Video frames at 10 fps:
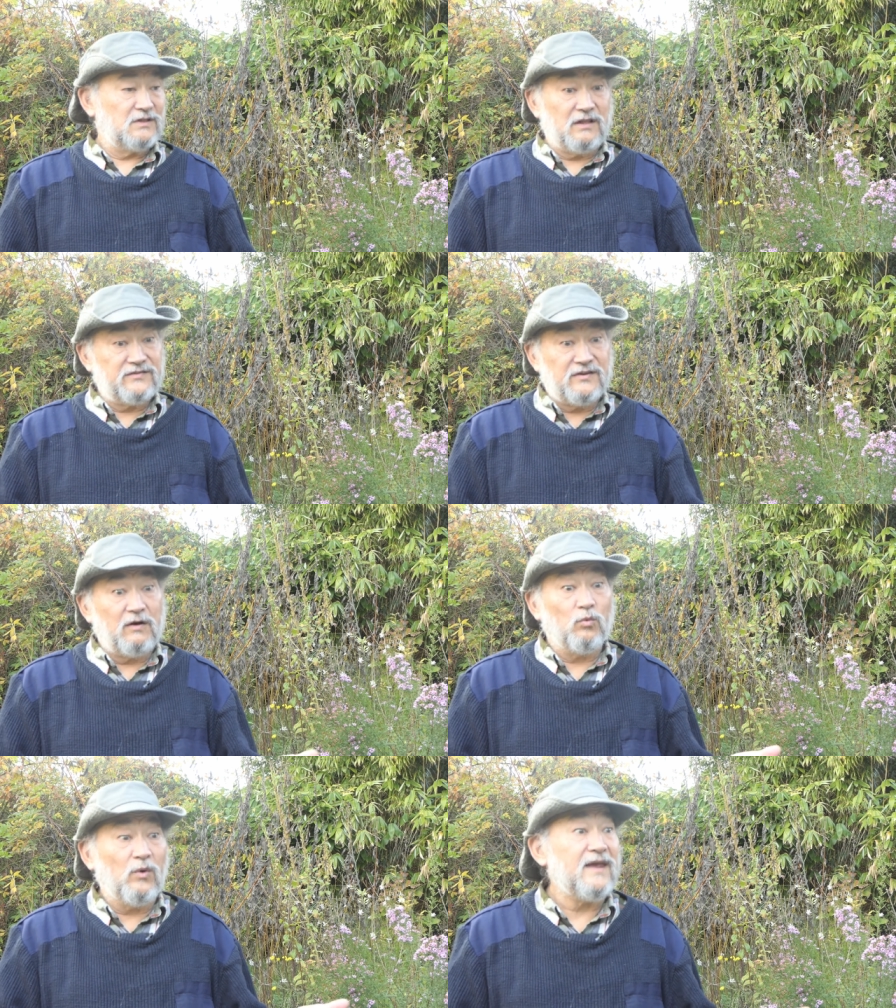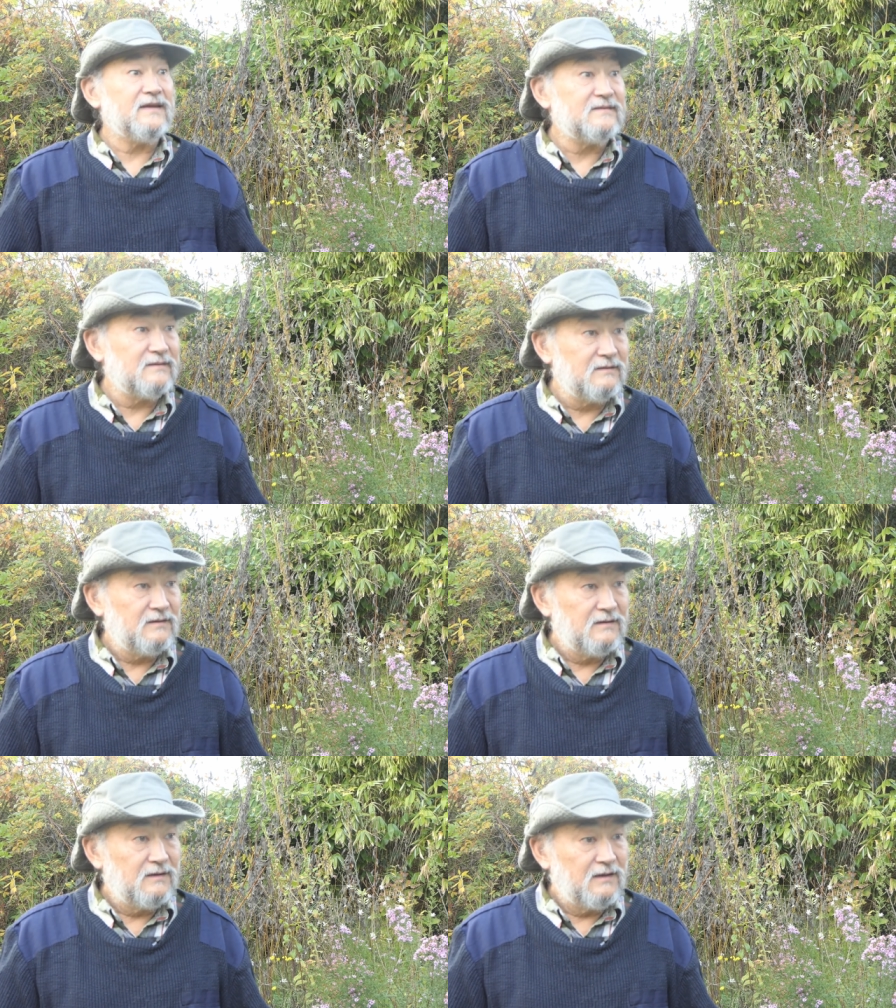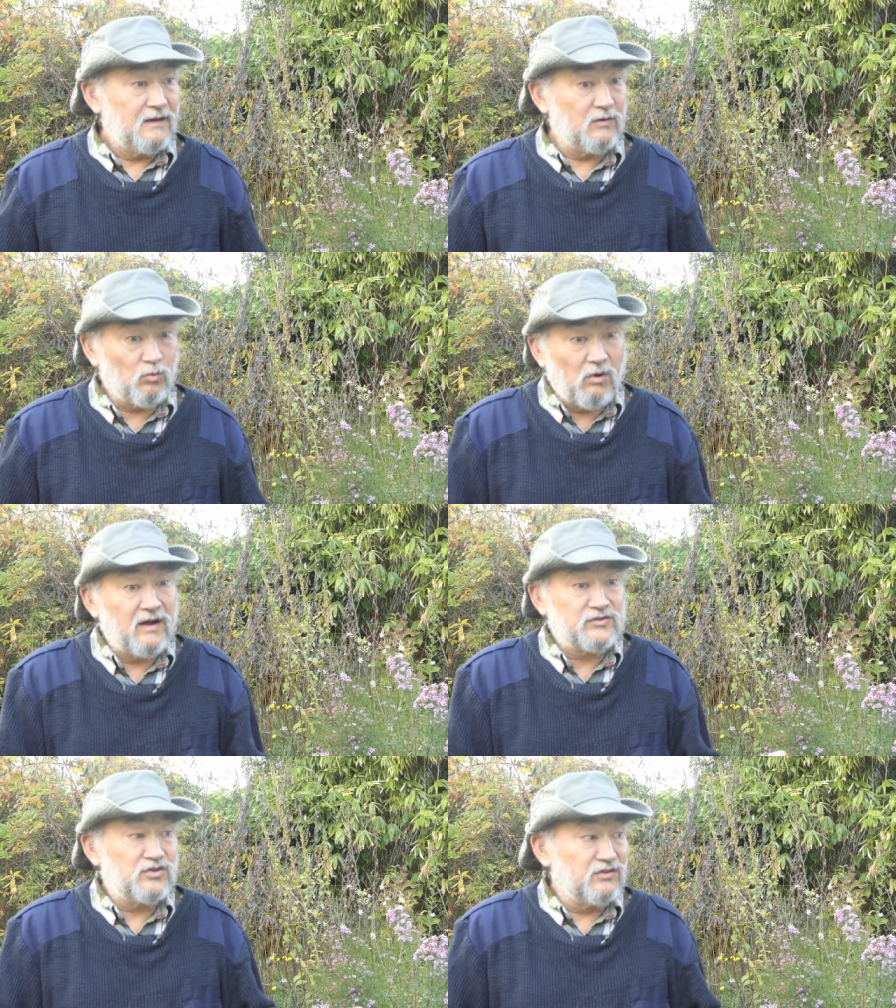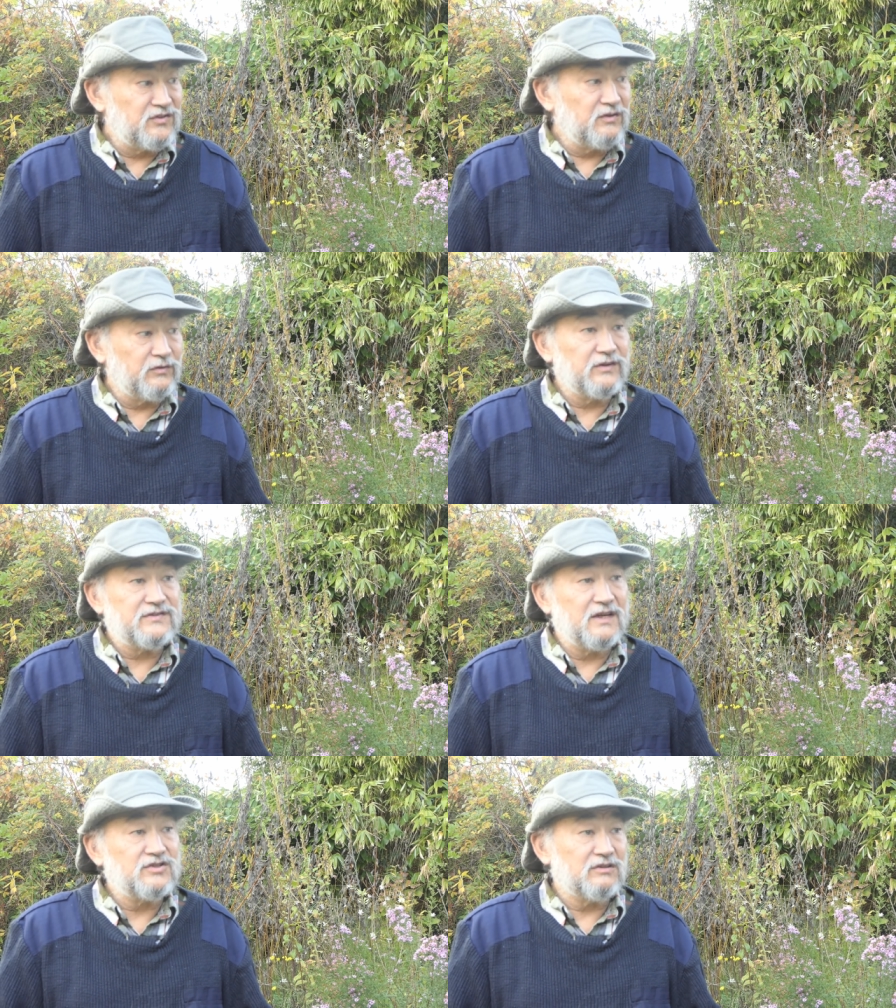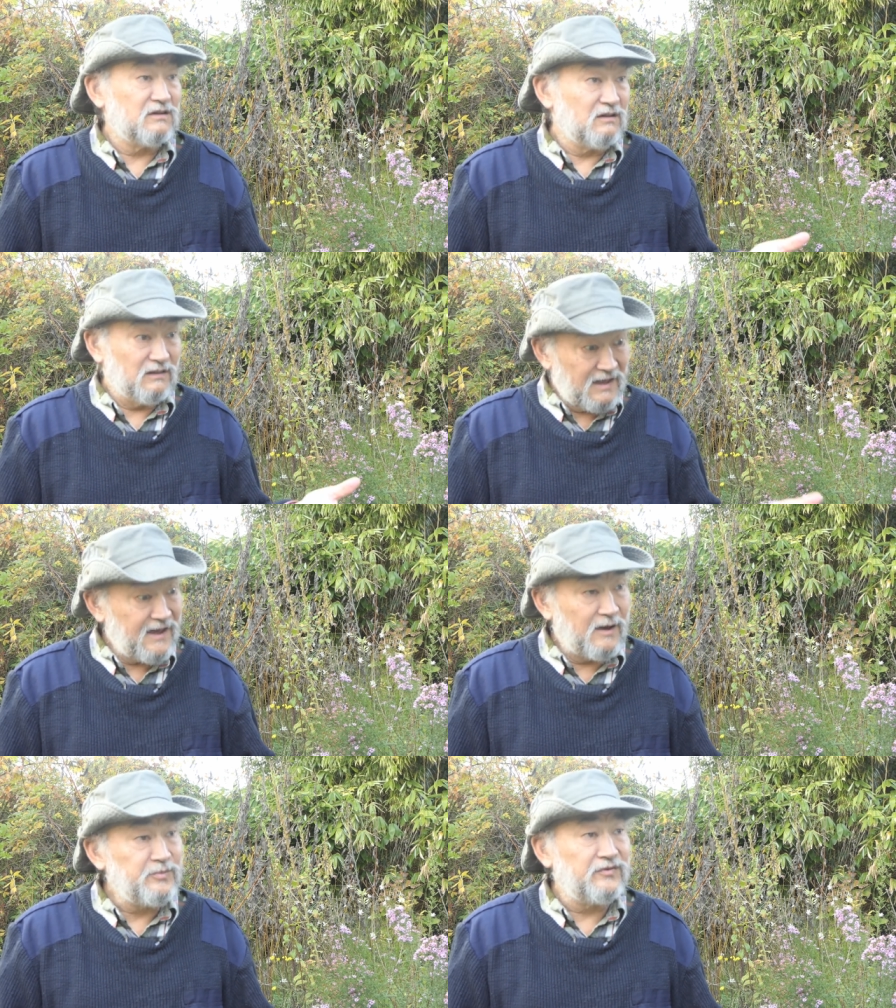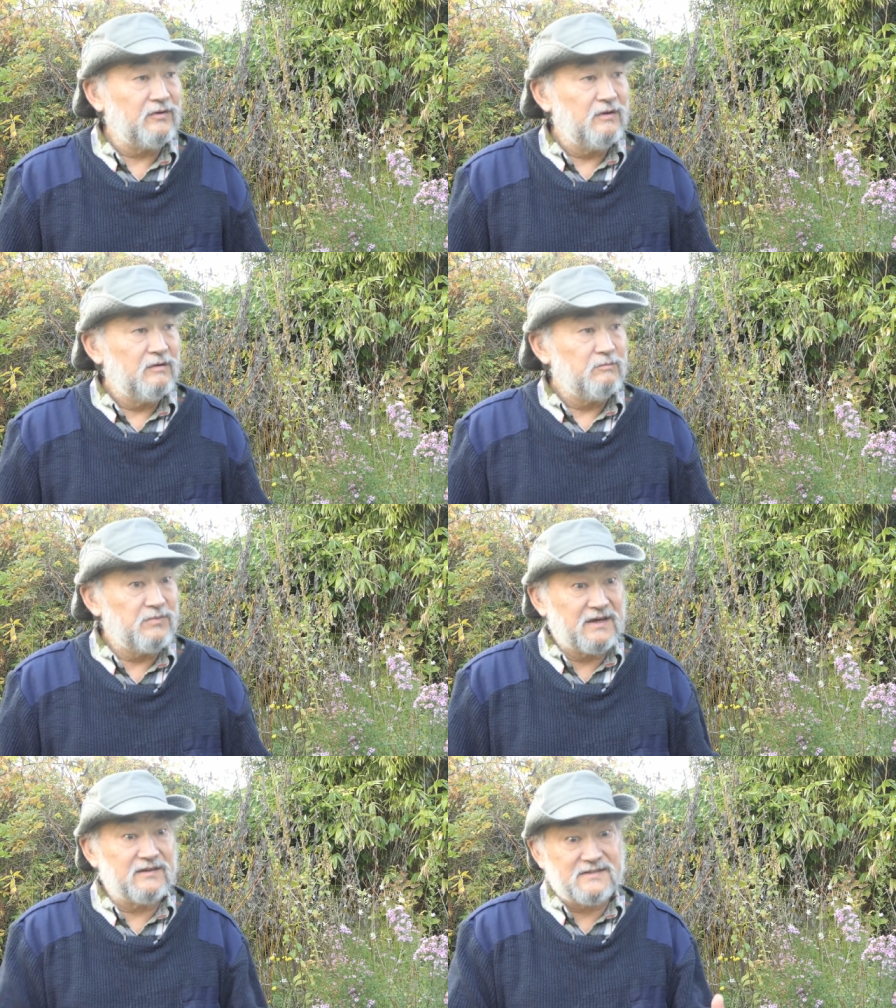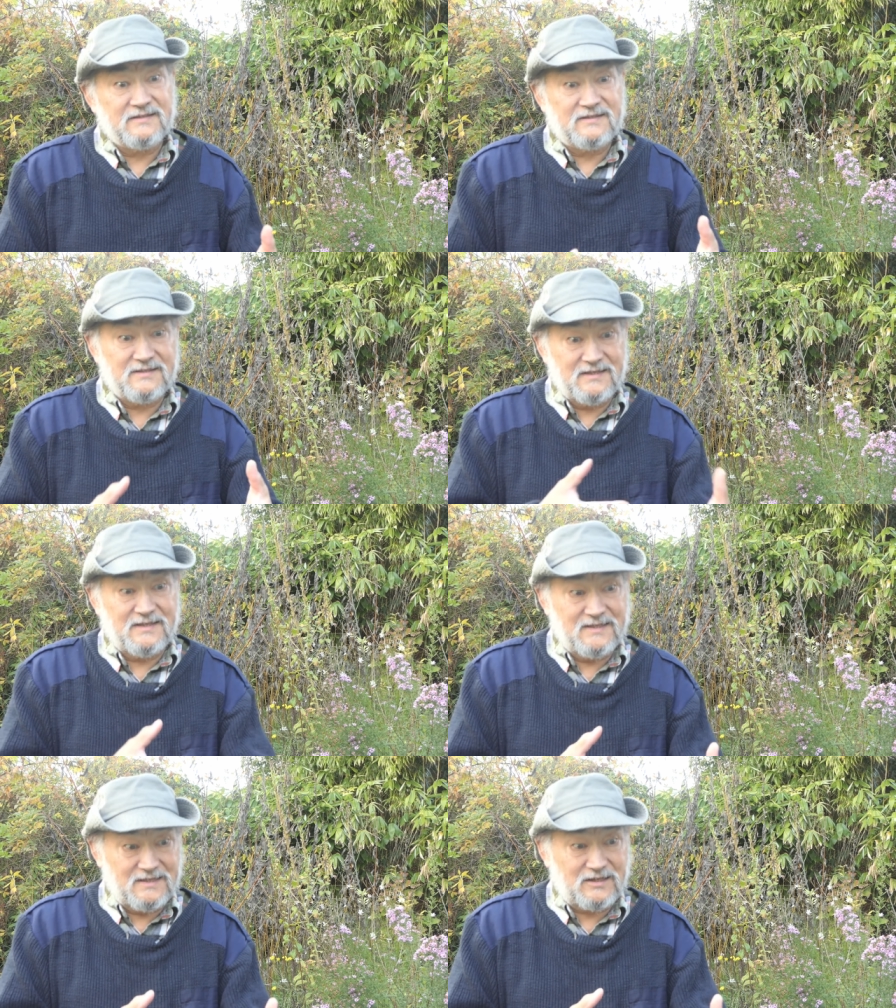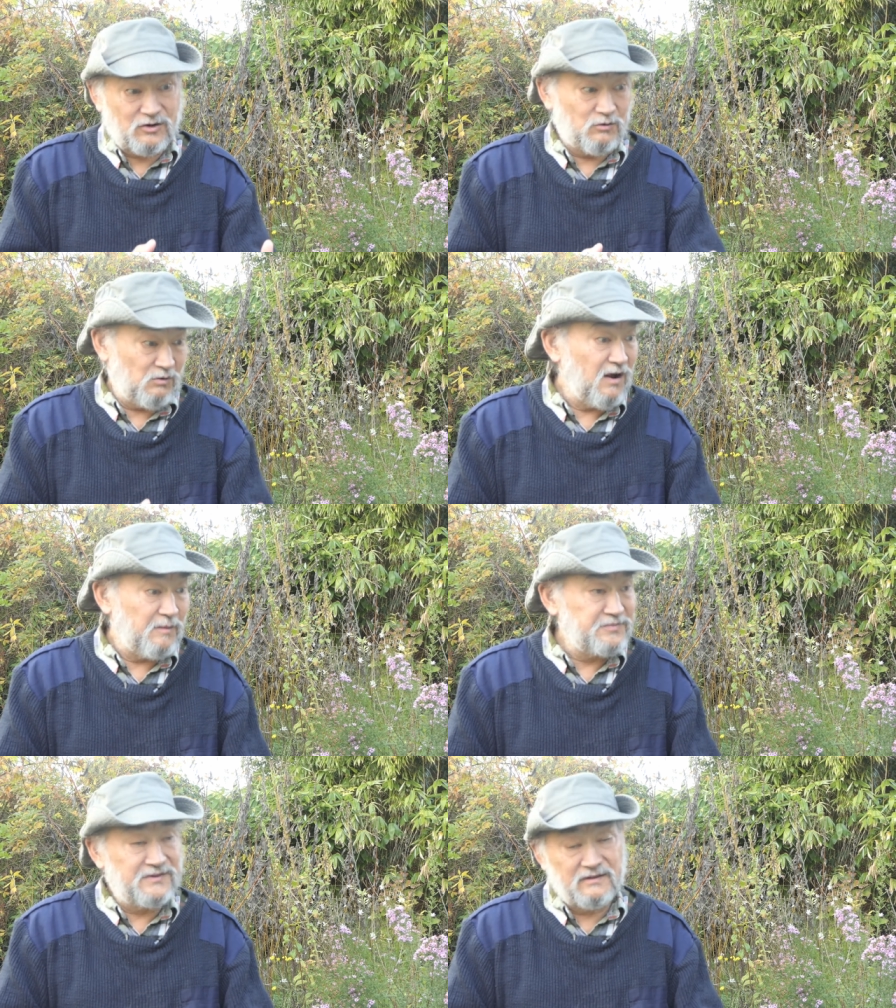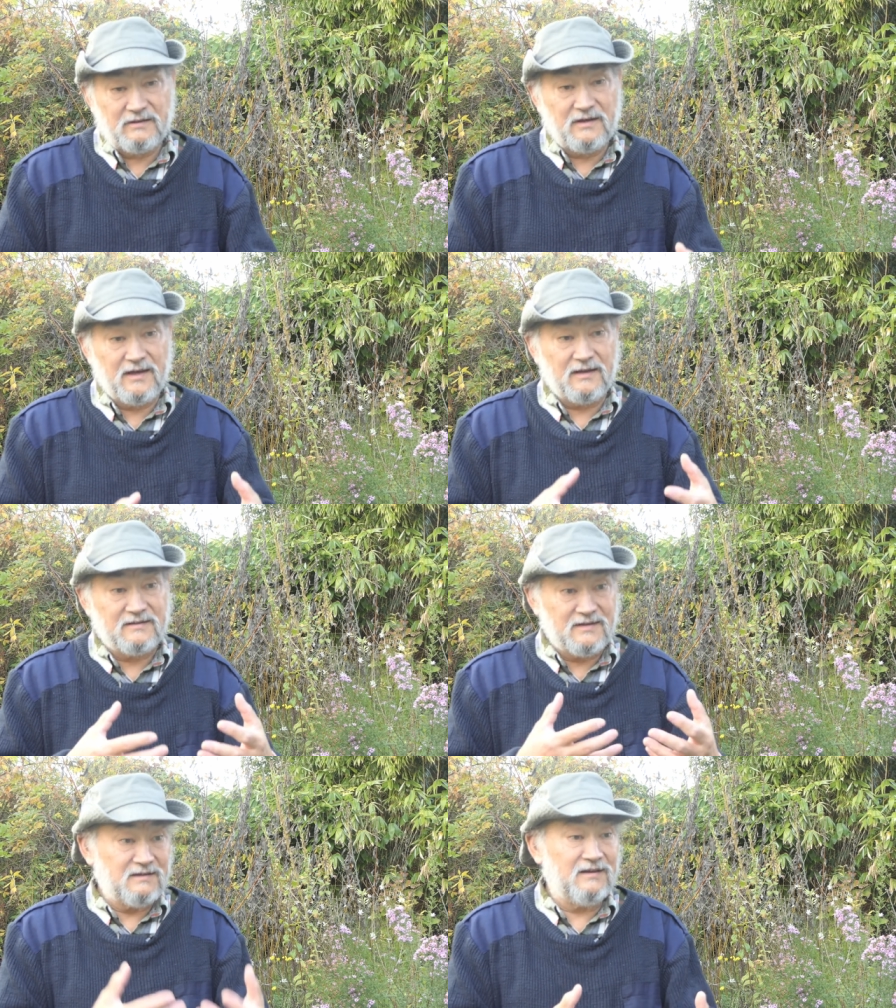let's not wait and watch the civilization collapse because it's corrupt and,